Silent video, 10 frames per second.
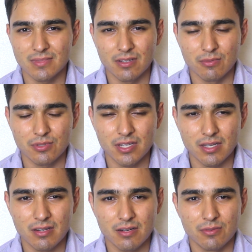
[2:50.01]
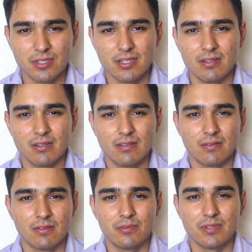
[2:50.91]
new skincare routine
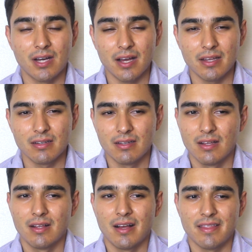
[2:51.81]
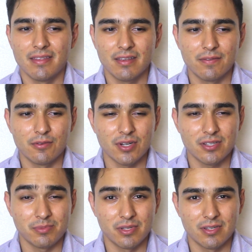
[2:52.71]
or a new diet. I think if you try
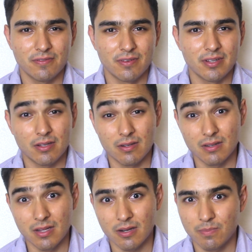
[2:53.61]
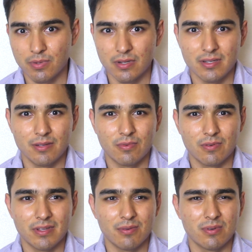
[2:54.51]
something different, it could help, but it
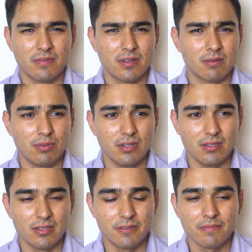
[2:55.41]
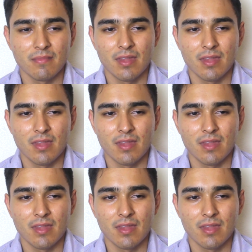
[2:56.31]
won't get rid of it completely.